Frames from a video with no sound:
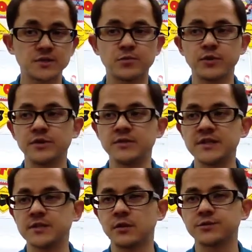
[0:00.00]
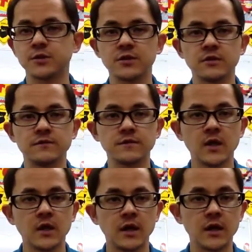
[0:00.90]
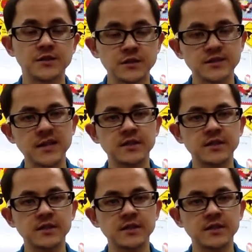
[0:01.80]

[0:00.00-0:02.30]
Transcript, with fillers: It's a pretty decent alternative. Uh, it's a site